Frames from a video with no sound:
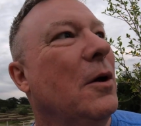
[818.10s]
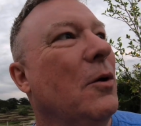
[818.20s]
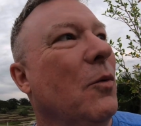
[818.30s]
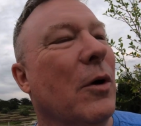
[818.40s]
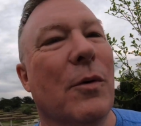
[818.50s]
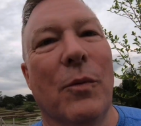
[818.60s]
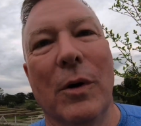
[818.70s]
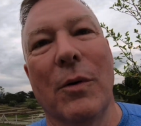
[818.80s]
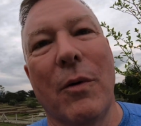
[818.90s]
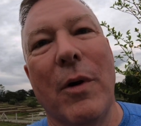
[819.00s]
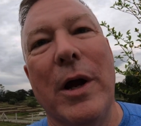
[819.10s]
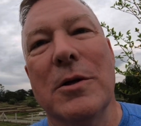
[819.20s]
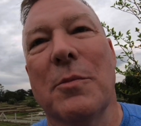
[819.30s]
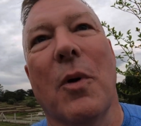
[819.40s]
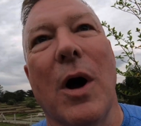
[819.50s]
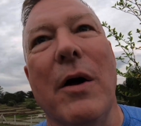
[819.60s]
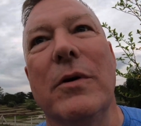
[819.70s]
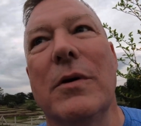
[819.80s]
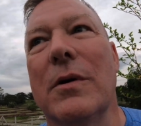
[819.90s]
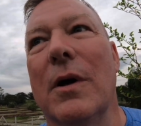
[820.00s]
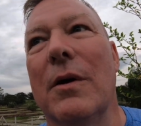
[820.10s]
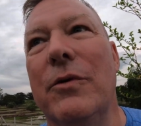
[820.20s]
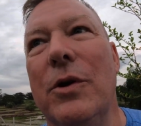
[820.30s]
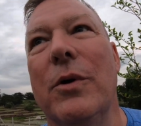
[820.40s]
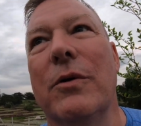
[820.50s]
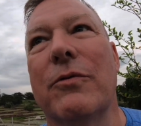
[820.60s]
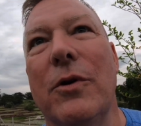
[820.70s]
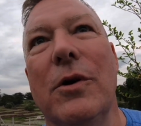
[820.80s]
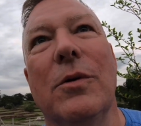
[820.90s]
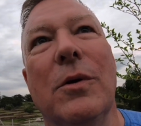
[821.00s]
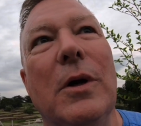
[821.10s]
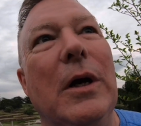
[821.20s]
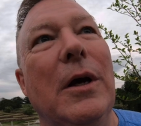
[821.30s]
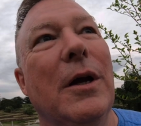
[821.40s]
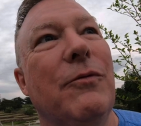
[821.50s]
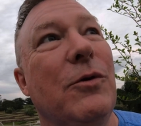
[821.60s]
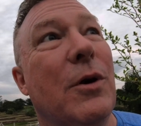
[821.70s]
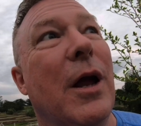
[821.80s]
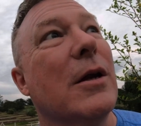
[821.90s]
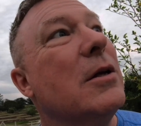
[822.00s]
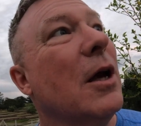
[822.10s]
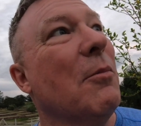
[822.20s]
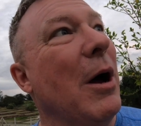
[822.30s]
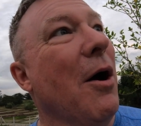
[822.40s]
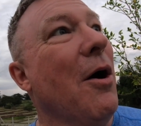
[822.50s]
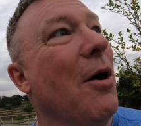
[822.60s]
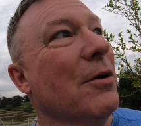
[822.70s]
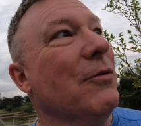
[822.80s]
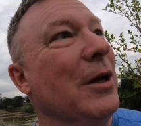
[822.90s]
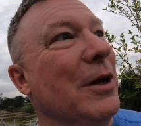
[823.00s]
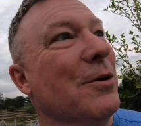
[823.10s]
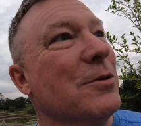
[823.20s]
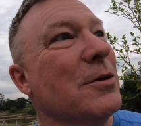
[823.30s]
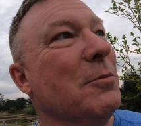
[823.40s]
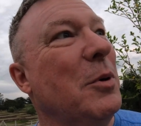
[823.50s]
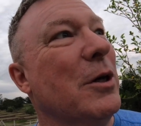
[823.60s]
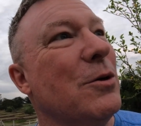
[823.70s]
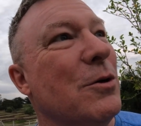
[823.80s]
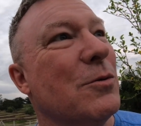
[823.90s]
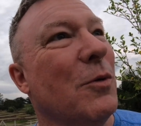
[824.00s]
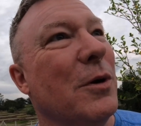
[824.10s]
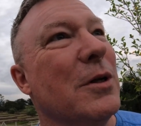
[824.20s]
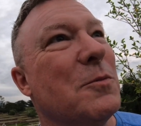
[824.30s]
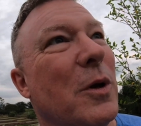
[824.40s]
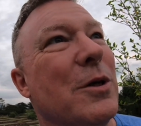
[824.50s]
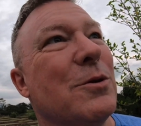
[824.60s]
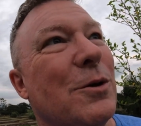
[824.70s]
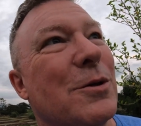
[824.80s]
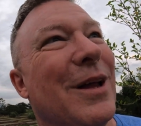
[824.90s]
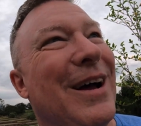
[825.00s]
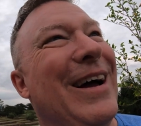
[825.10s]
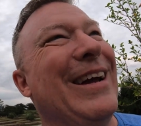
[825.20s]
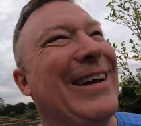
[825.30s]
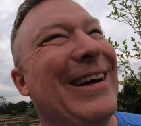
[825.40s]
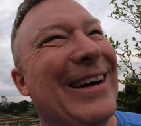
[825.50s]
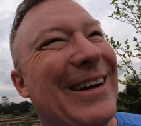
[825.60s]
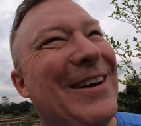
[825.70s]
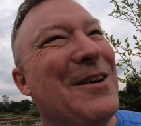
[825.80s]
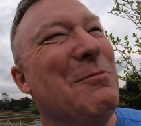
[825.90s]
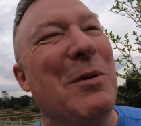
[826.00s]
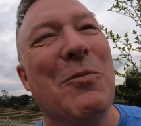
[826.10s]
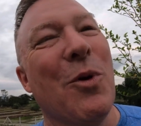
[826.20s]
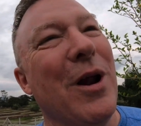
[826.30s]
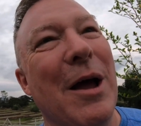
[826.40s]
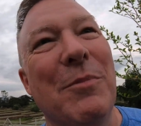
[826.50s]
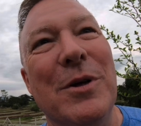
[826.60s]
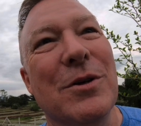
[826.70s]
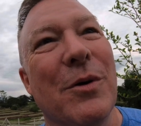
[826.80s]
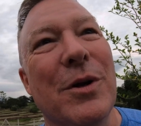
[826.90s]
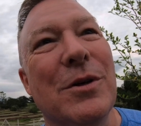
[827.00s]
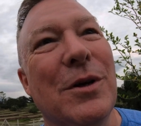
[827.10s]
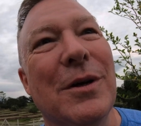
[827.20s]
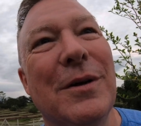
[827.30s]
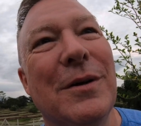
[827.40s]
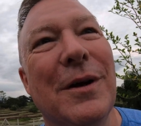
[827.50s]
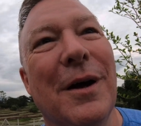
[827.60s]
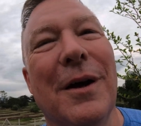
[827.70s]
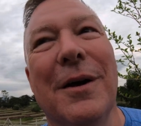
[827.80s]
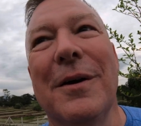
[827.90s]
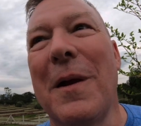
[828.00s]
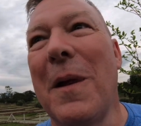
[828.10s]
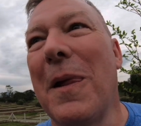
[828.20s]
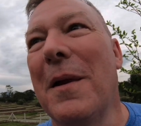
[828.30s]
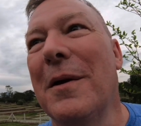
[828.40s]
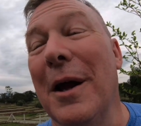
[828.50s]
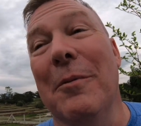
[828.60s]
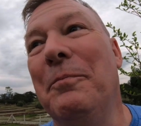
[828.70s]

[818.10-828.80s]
we'll arrange a private viewing for you. If you can't tell by all the videos and pictures what this place looks like, be more than happy to show it to you. Yeah.